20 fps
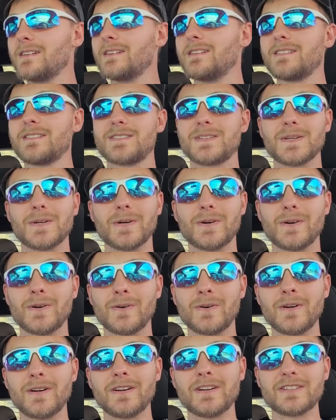
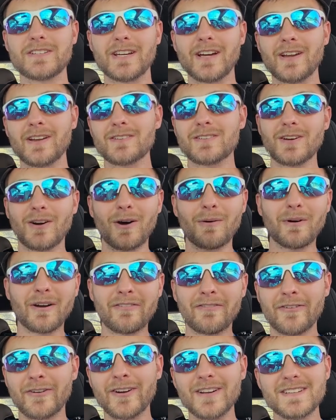So, shout out to all my
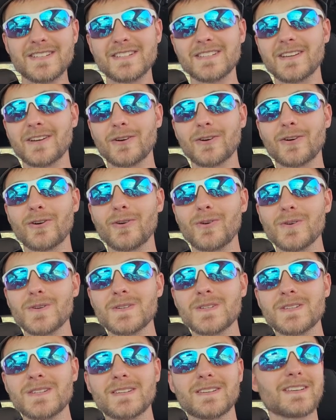friends that are
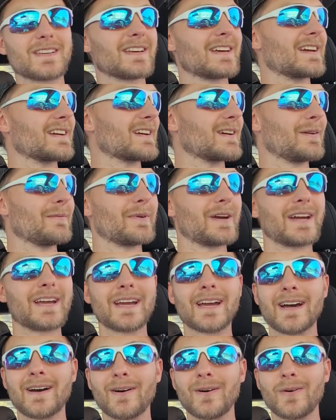girls that come hang
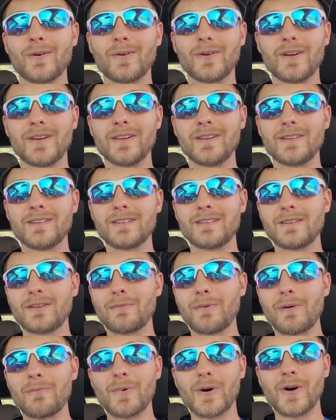out, and to
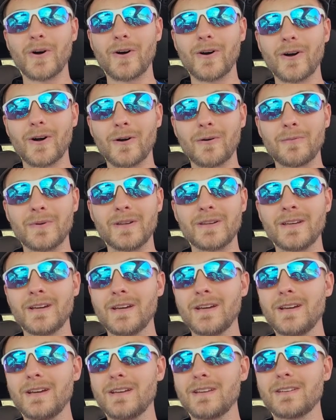my mom, and
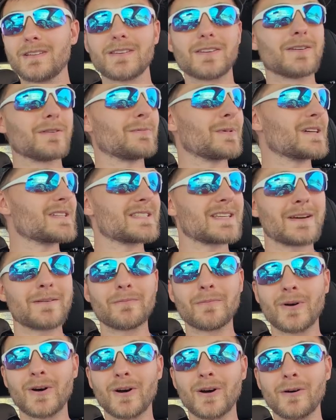to my
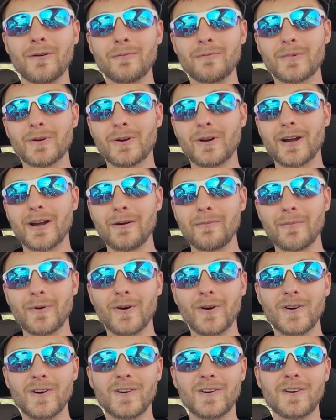stepmom,
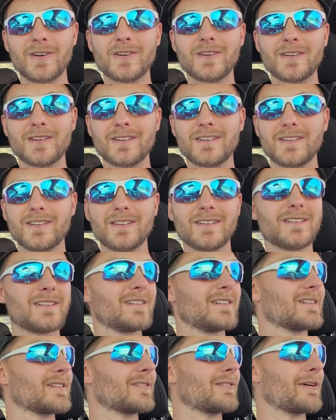grandma,
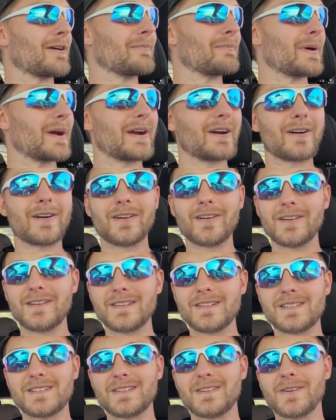
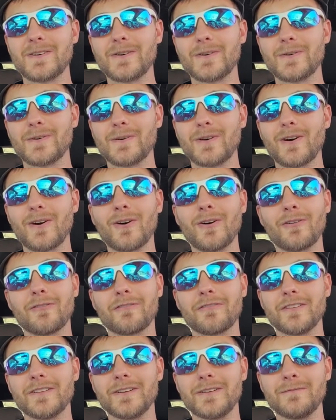grandparents, you know, all
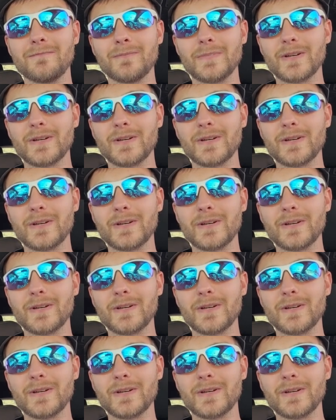of them.